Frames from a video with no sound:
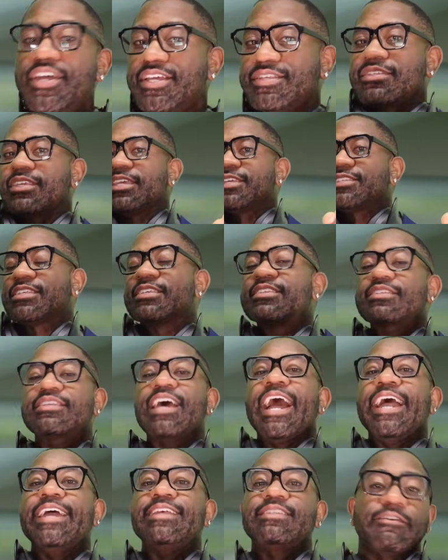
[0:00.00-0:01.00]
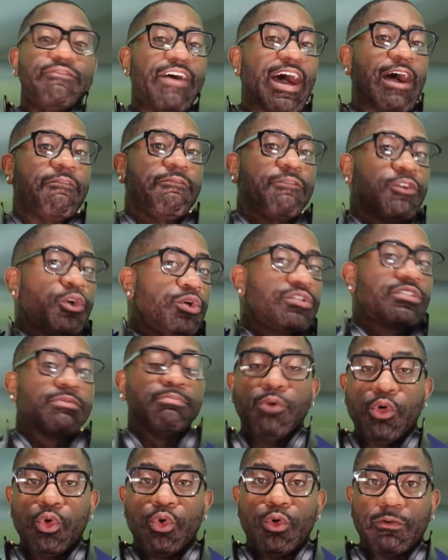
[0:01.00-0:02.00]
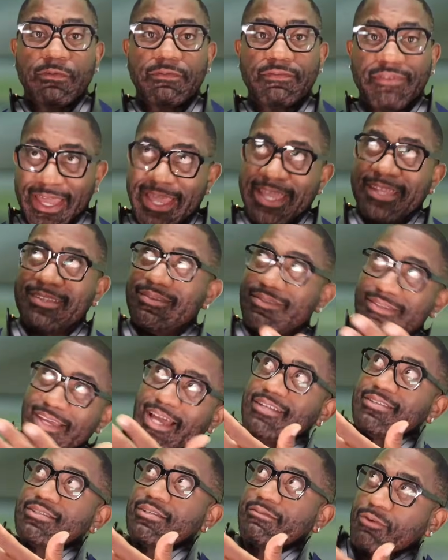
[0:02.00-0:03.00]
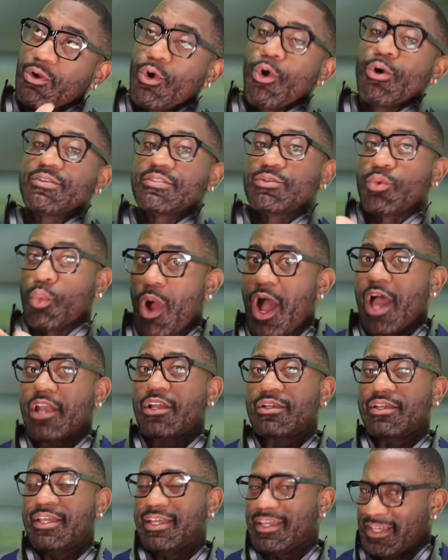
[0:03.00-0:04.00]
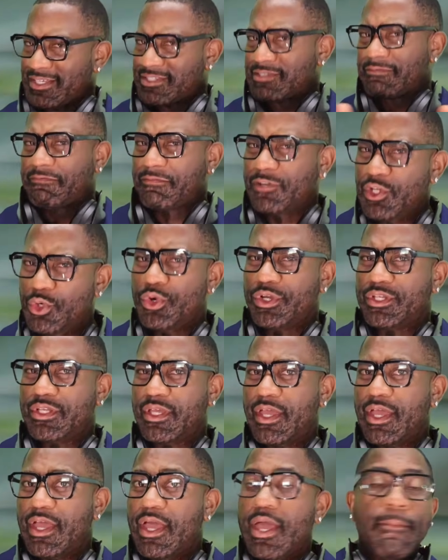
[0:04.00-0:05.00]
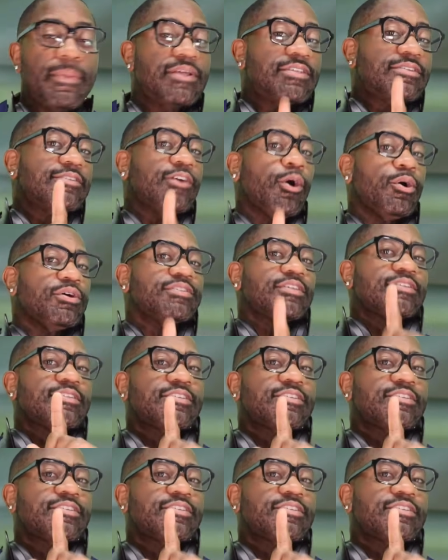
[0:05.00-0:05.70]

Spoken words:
This is the science of how fluids move. And yes, of course, water is a fluid, but so is a